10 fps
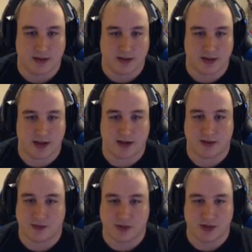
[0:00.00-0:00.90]
Again,
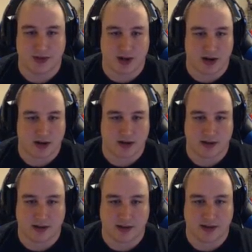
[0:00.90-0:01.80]
Rosar,
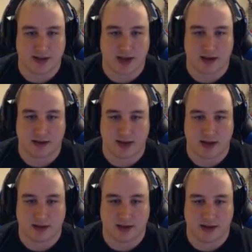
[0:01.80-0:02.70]
stacking
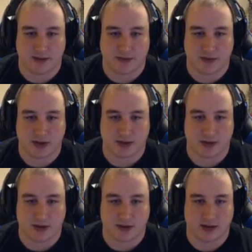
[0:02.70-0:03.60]
that life, you get
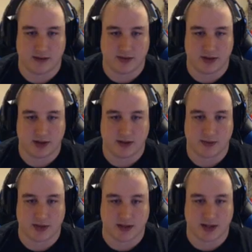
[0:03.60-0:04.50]
300 life in there
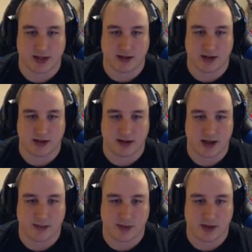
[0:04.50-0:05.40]
with the 10 hidden
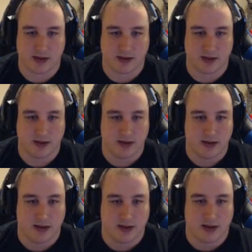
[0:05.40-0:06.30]
AP.
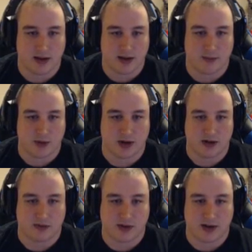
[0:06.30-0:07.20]
We're going
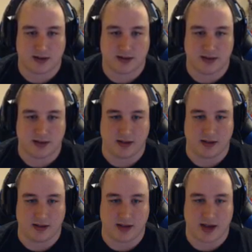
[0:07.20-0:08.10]
to rock
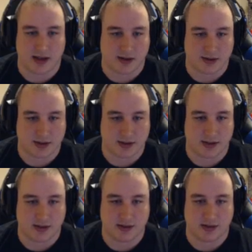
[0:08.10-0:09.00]
the
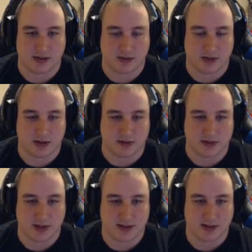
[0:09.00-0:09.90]
accuracy, ignore all
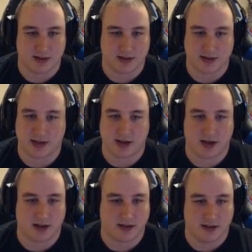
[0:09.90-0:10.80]
resistance. Again,